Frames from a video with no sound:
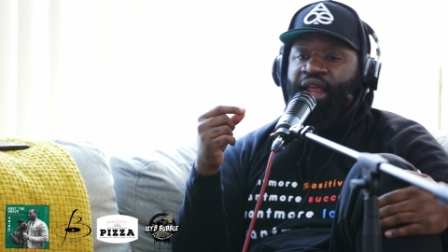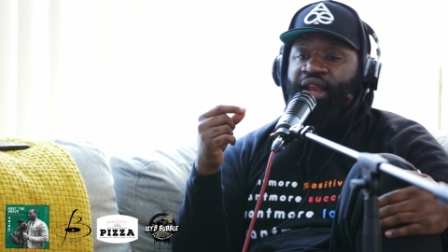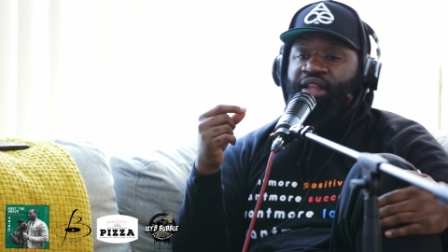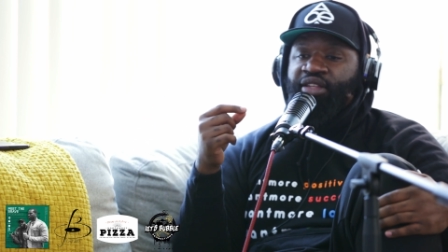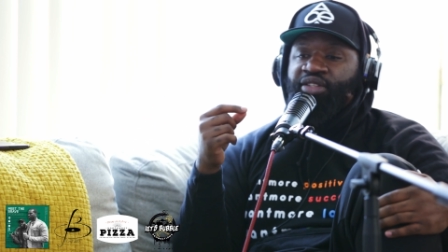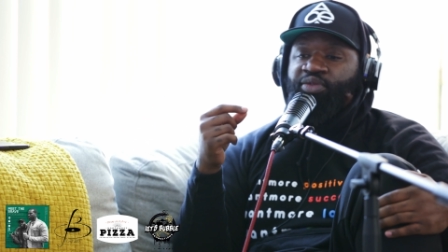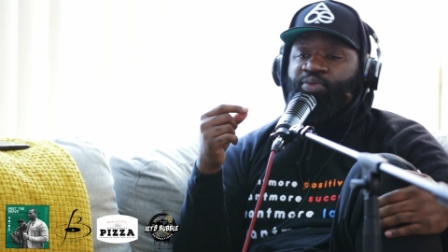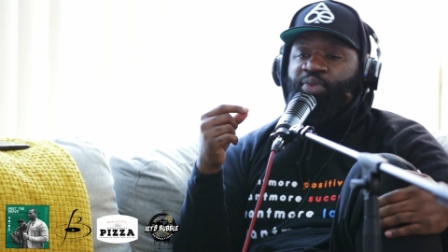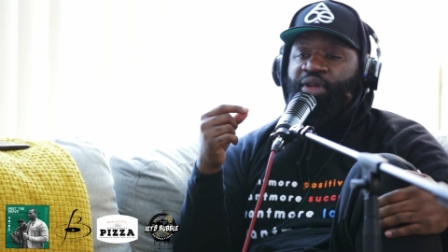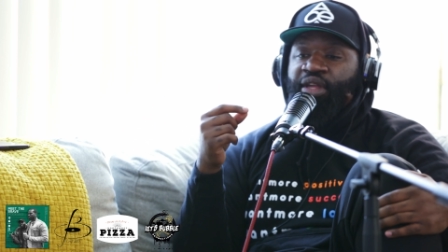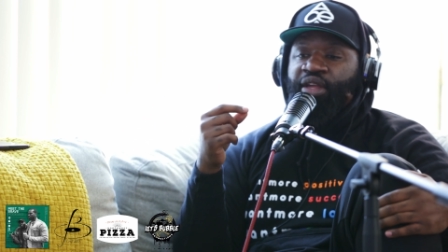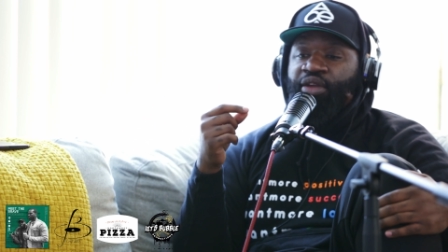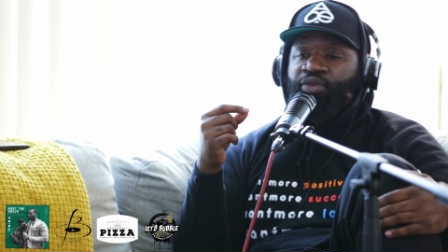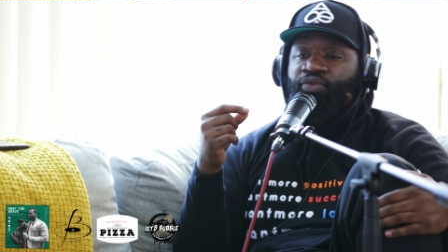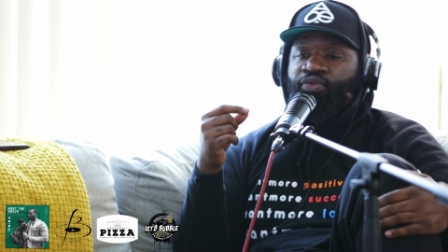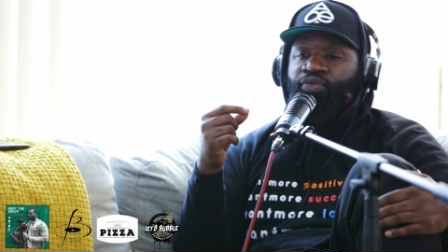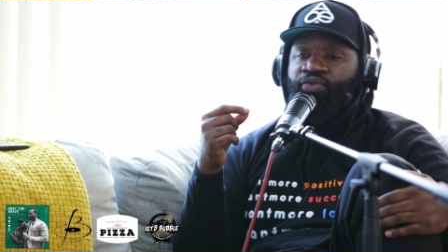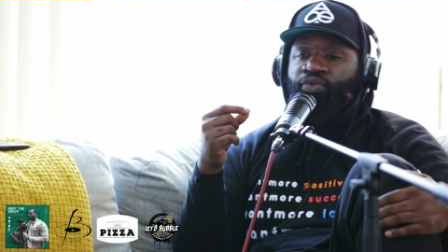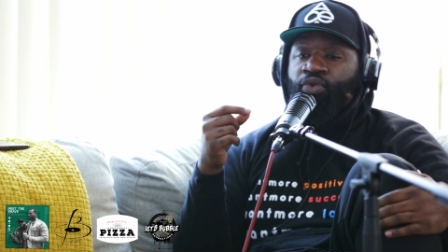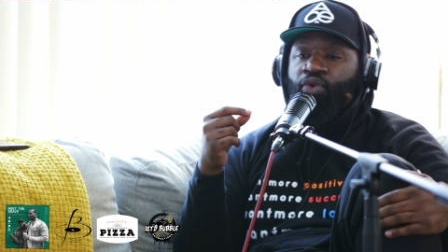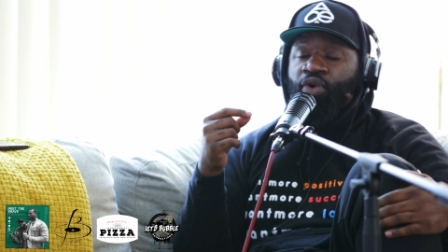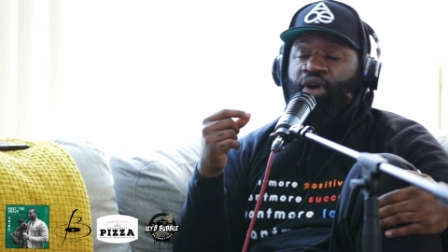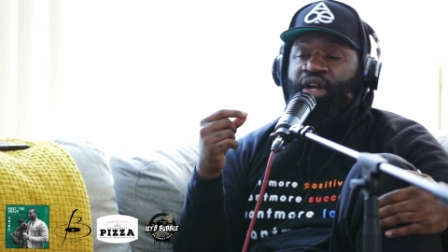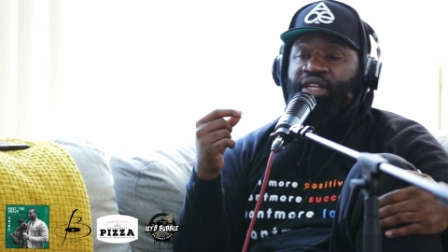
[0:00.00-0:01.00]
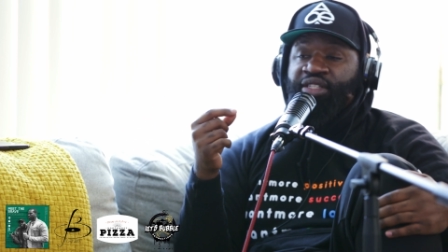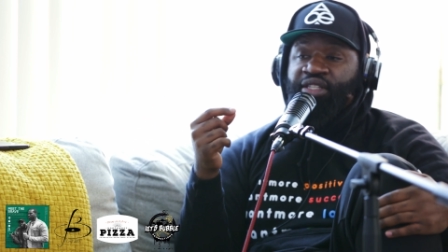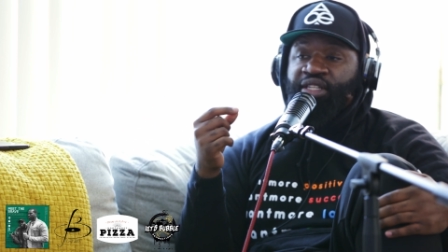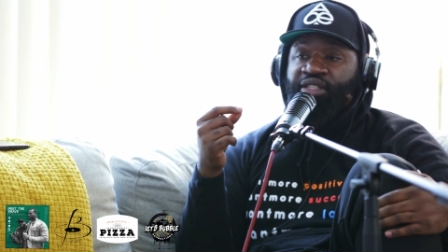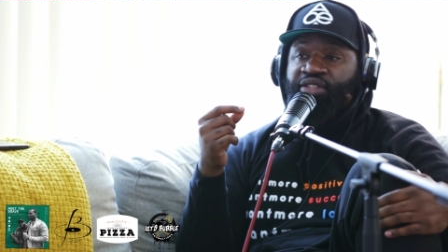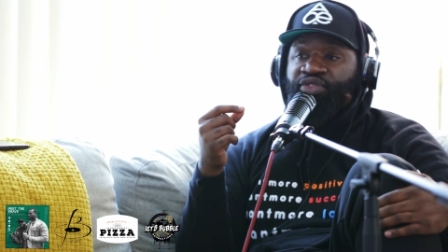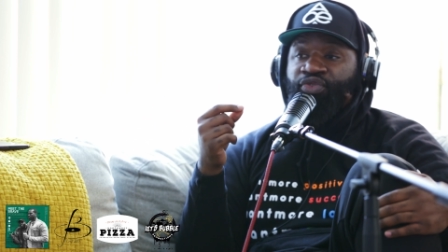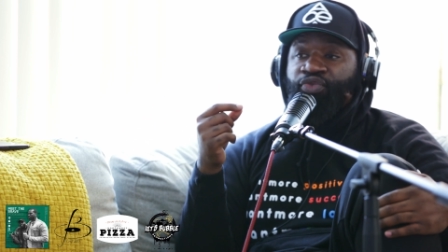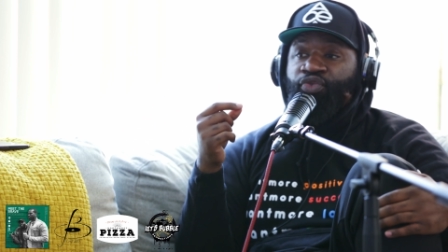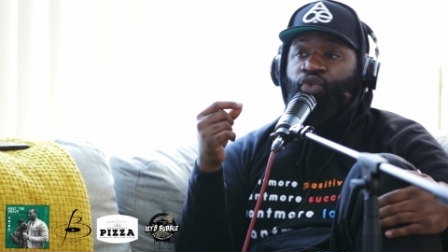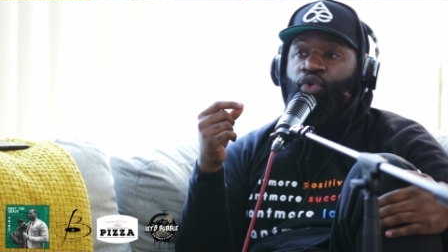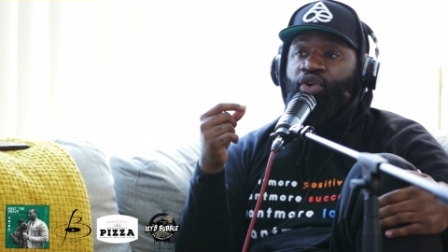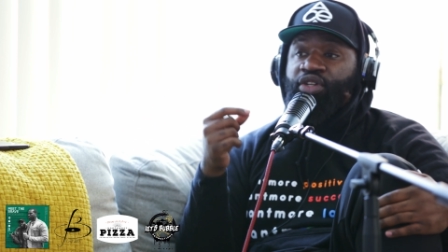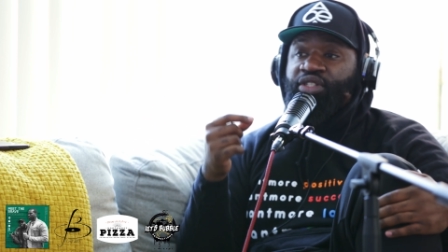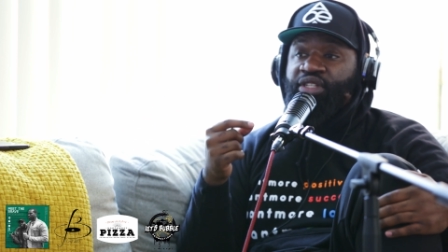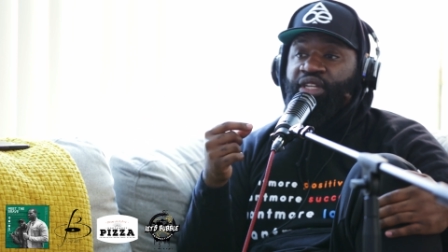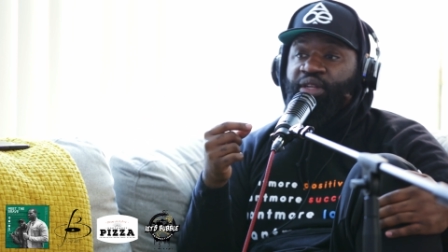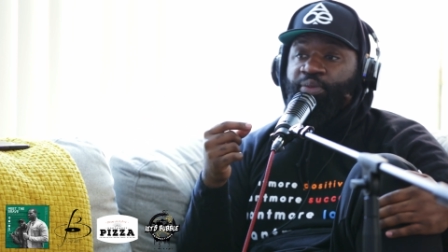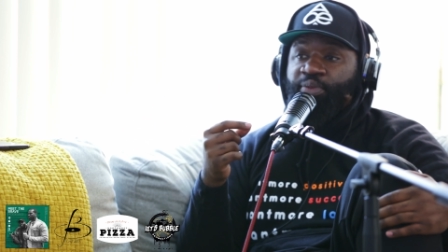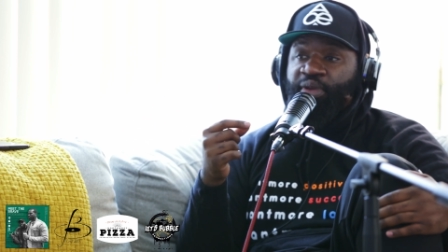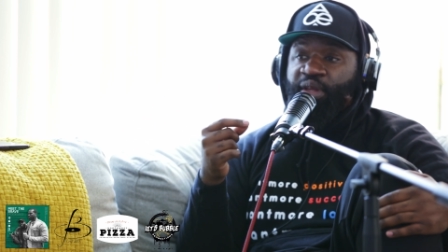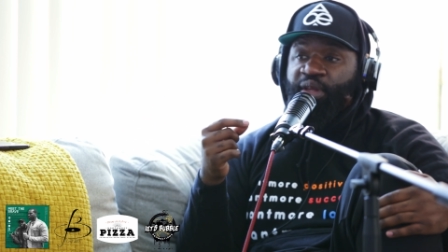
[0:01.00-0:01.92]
that it's being for, because it's forcing